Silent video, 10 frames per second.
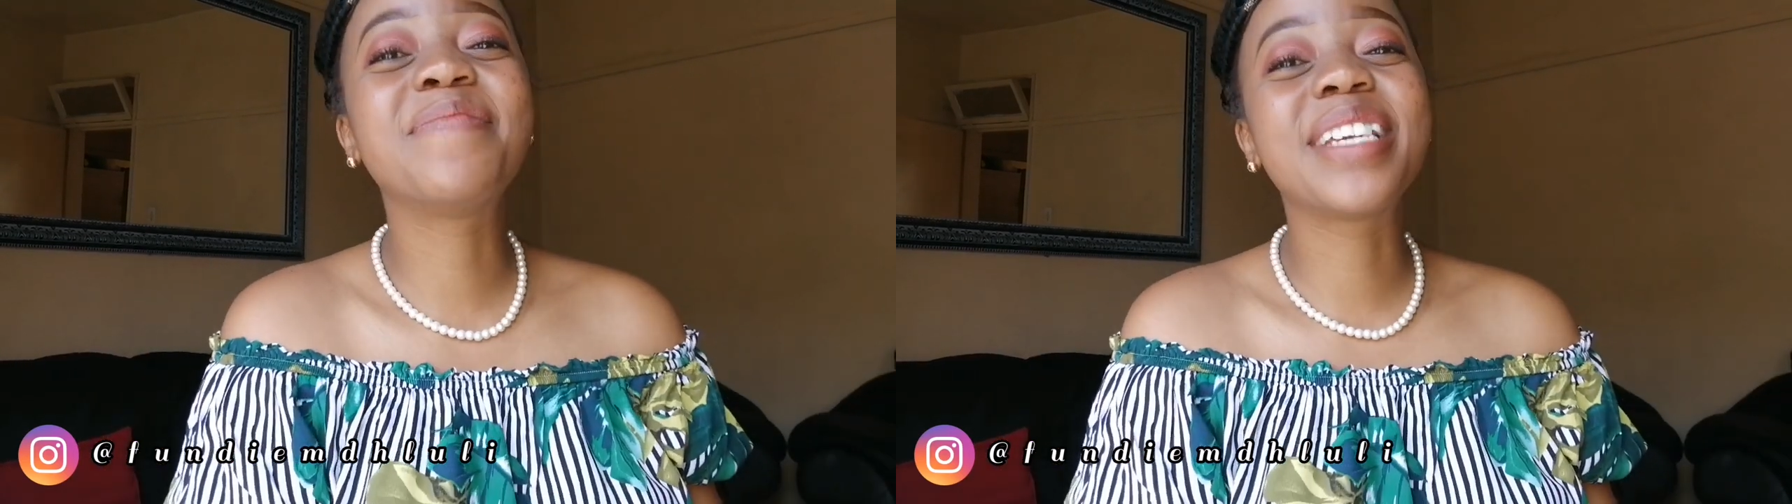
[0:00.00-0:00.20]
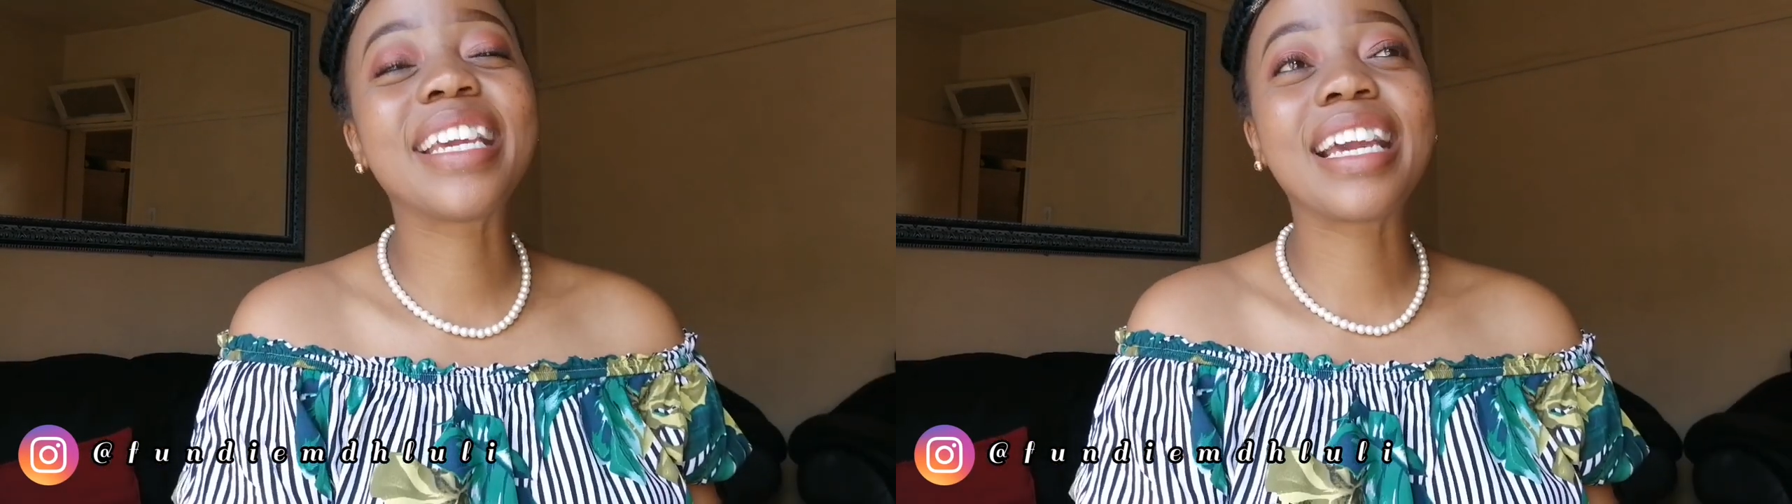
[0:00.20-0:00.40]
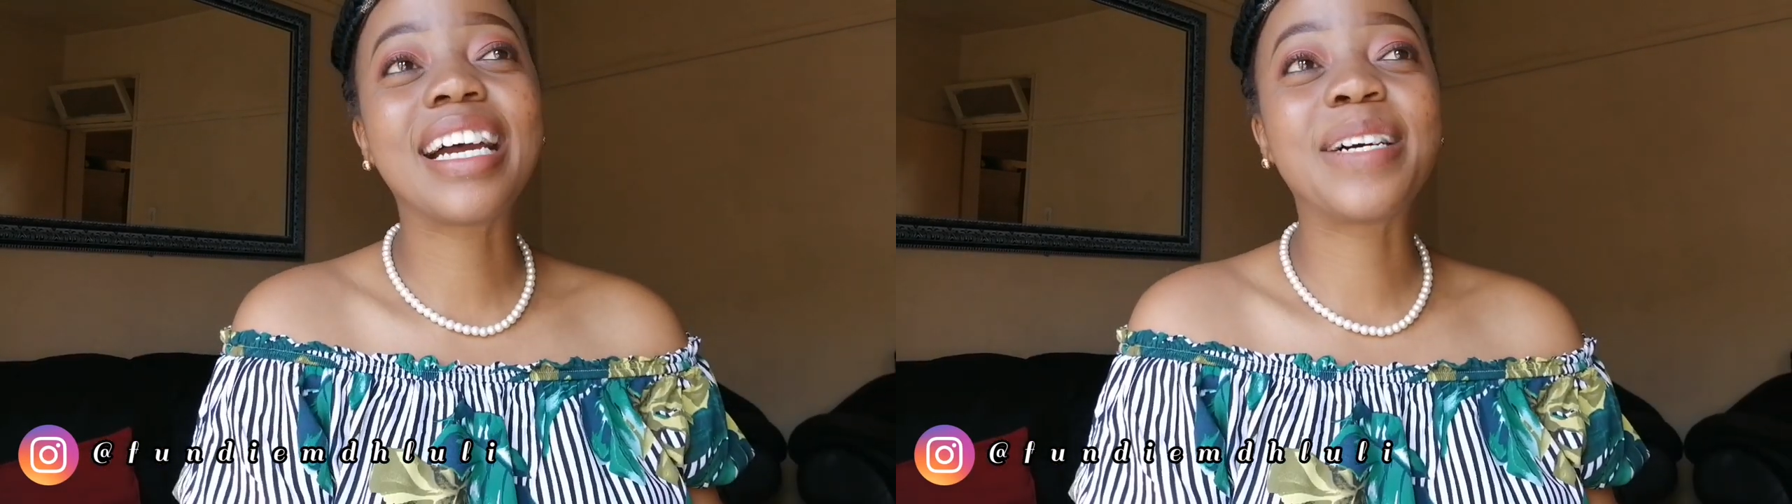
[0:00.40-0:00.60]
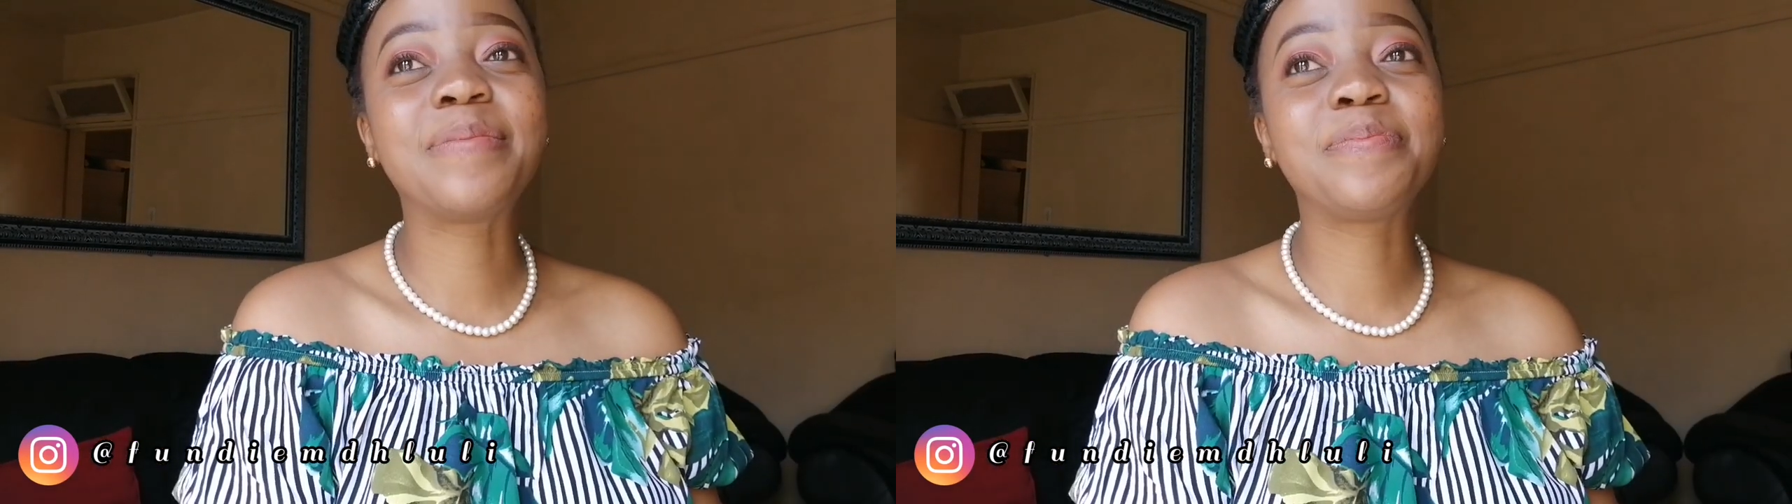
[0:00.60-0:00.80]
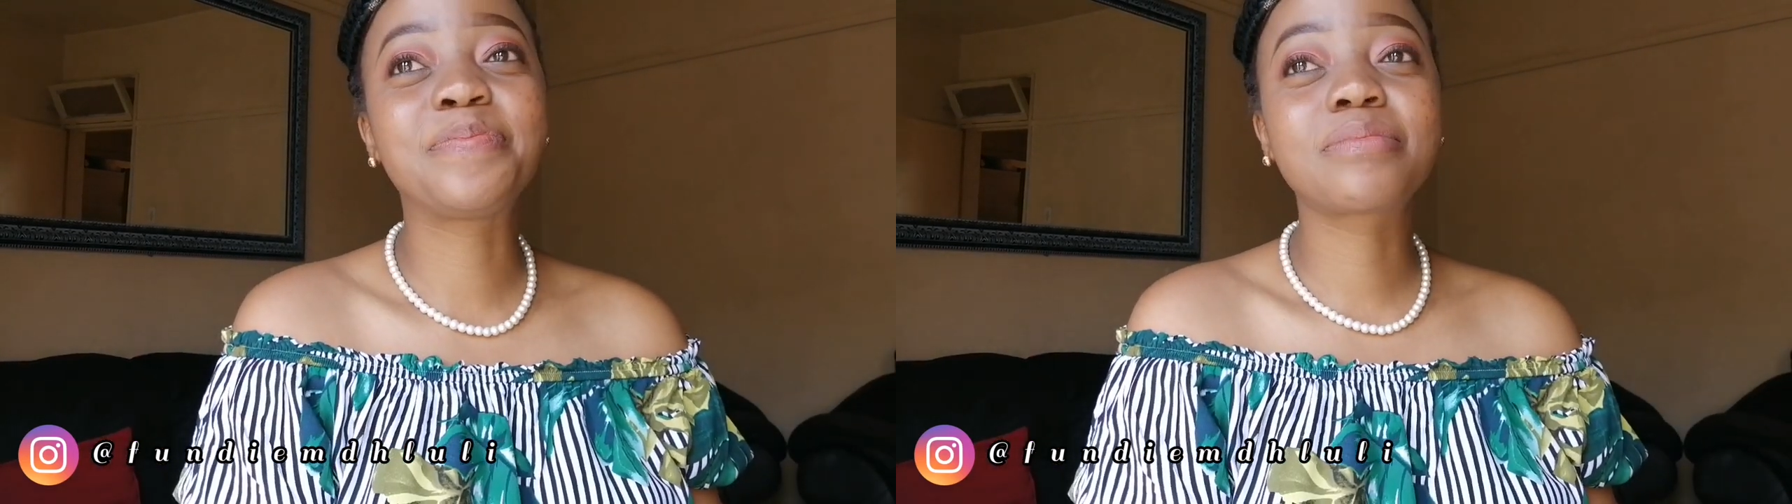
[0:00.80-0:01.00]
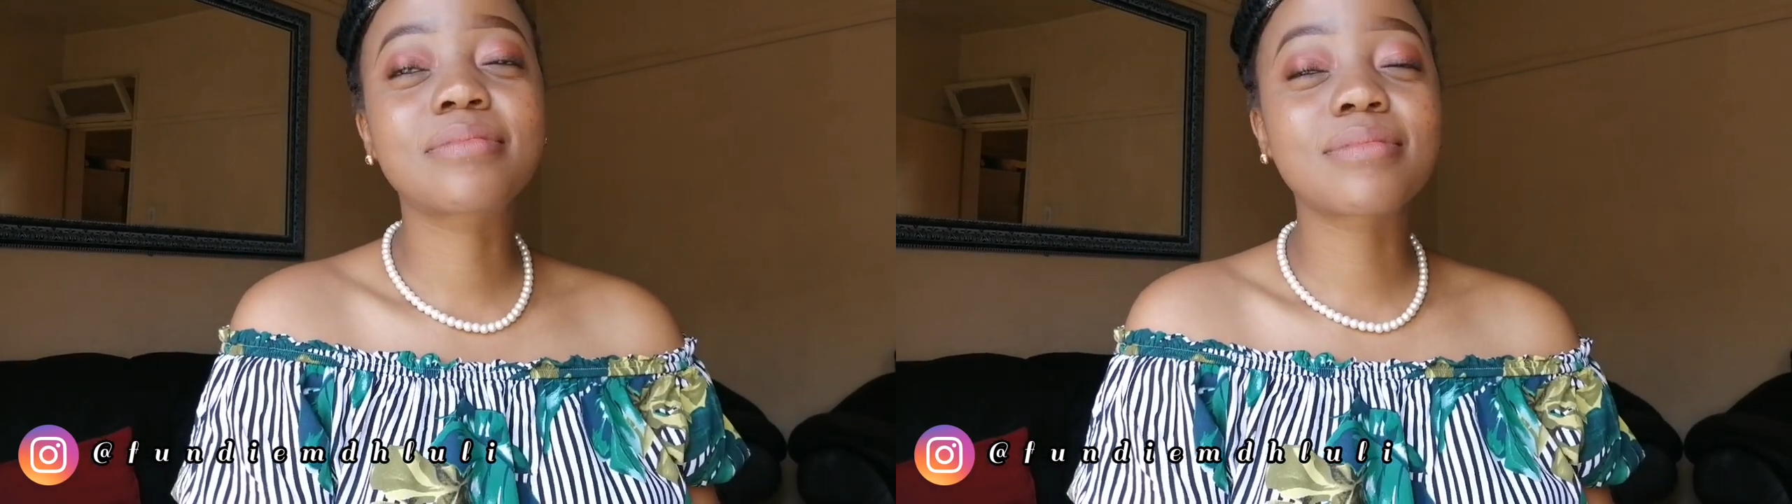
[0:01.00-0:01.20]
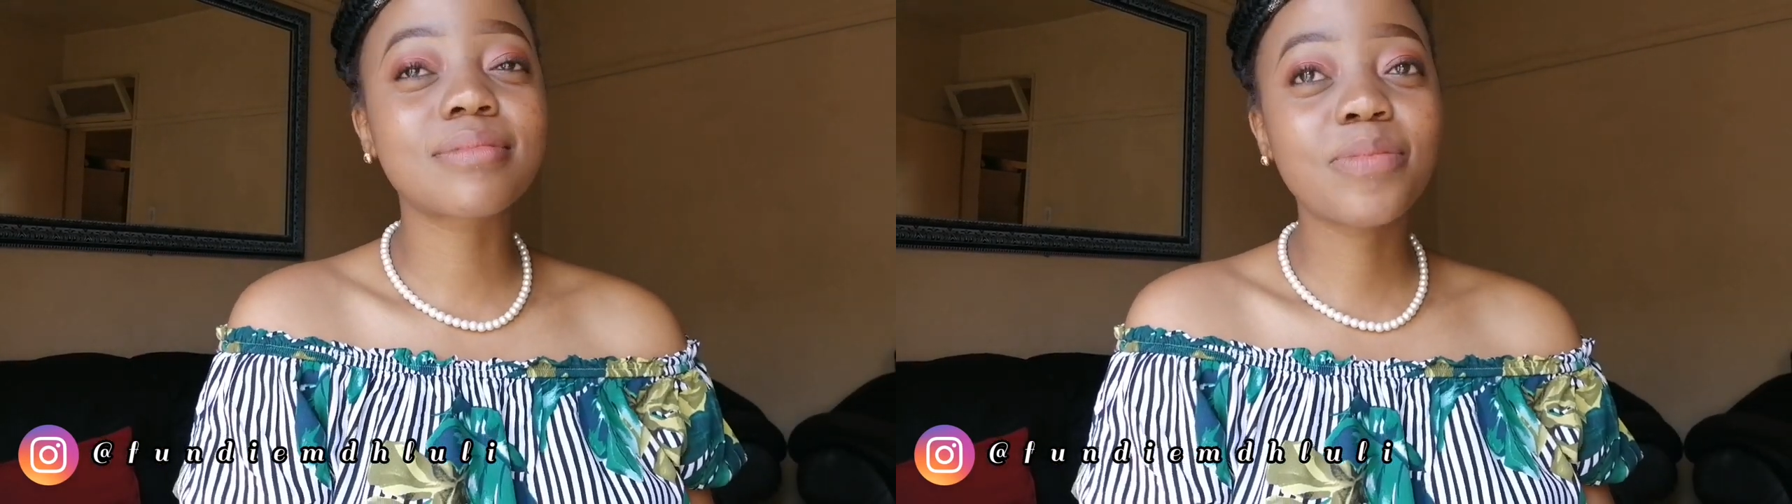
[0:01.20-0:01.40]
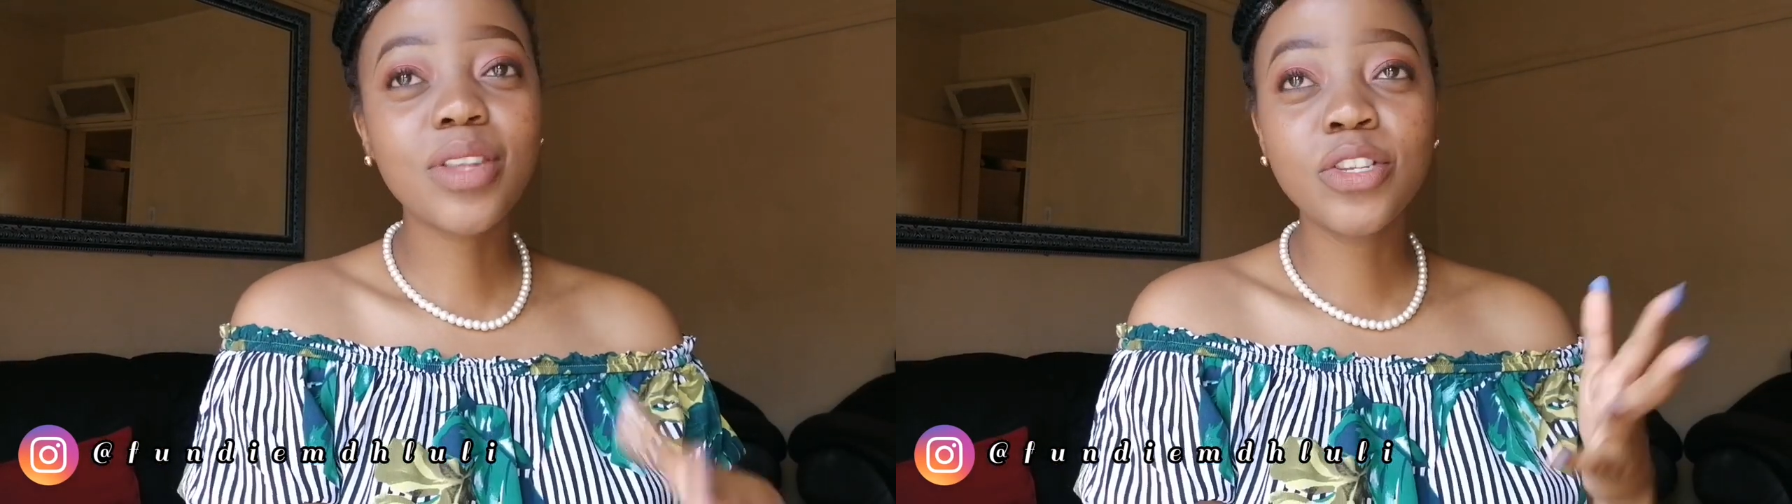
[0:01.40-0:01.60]
be
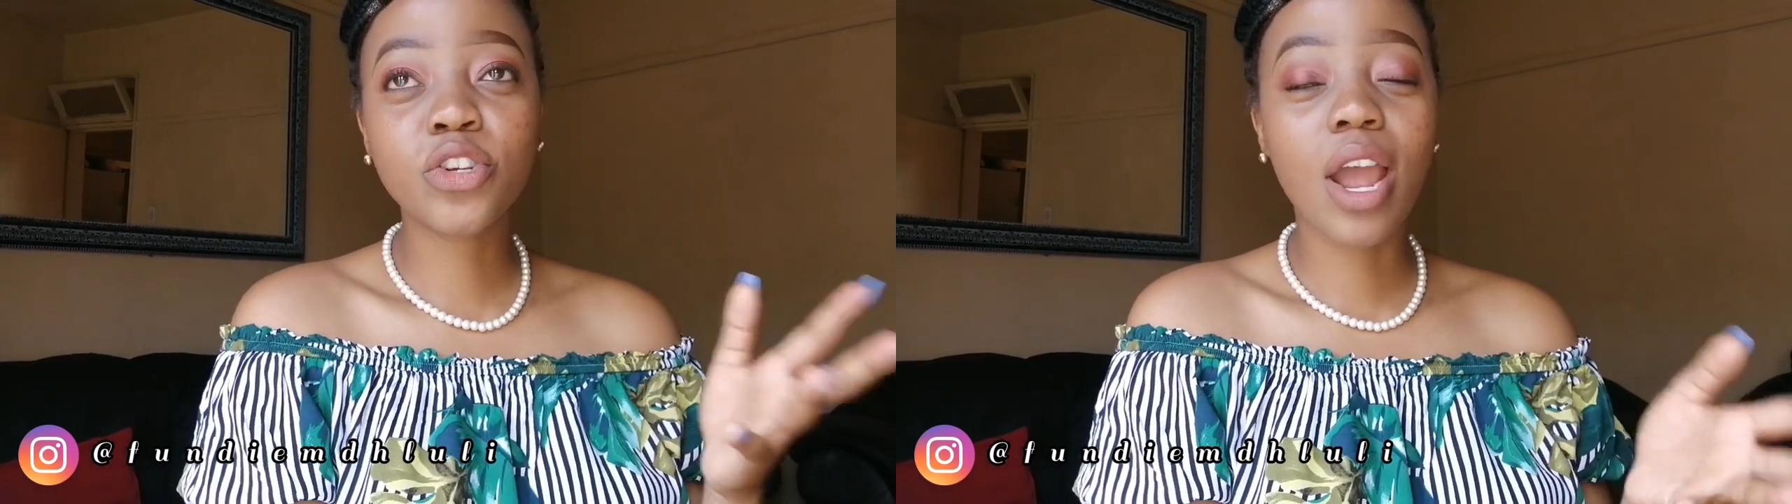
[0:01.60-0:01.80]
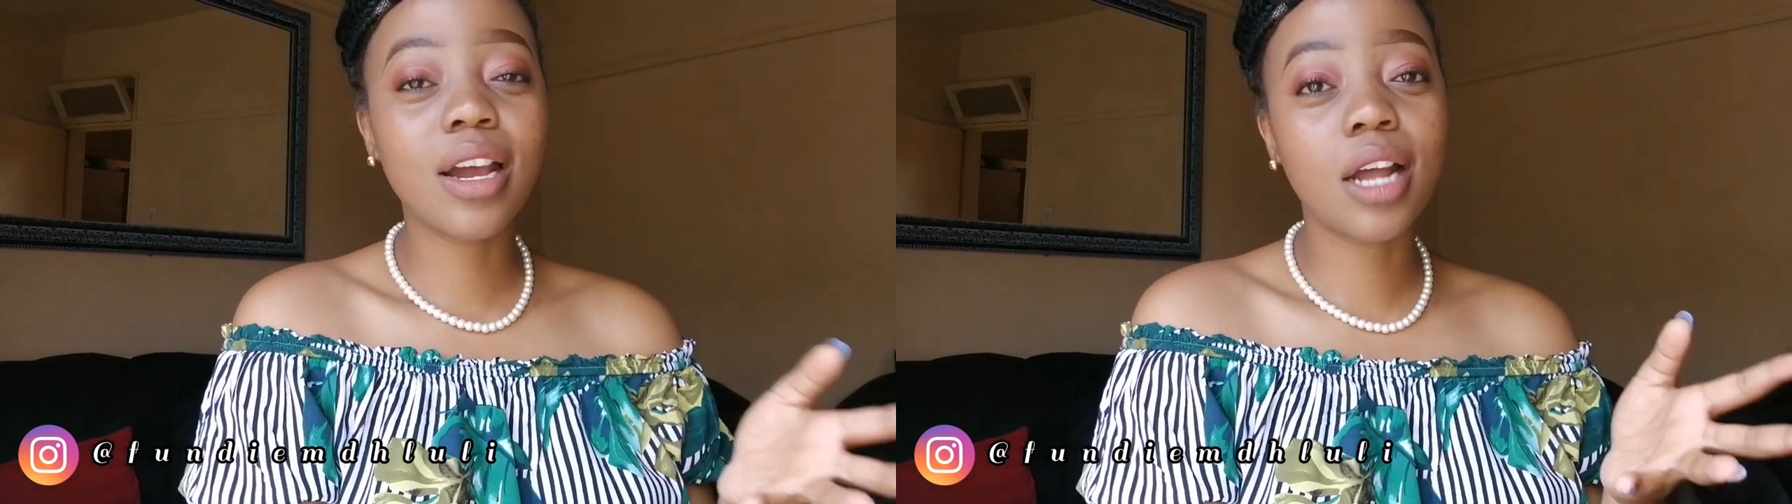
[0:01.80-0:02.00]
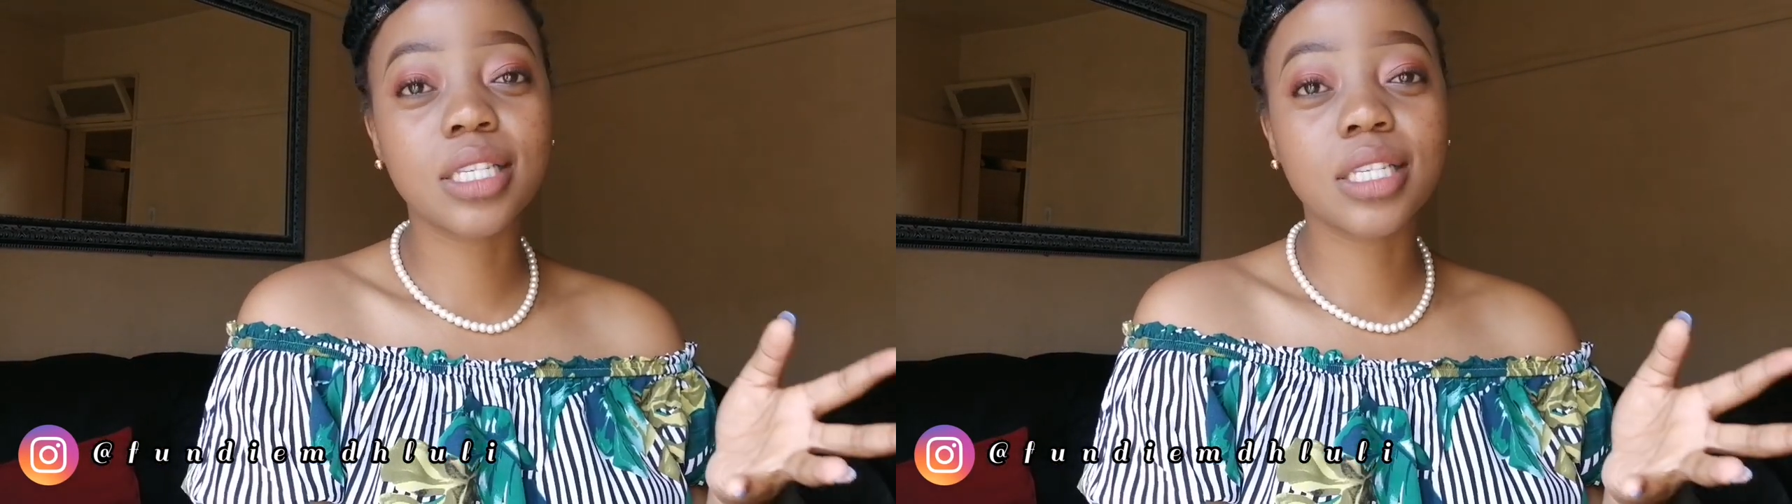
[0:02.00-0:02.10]
trying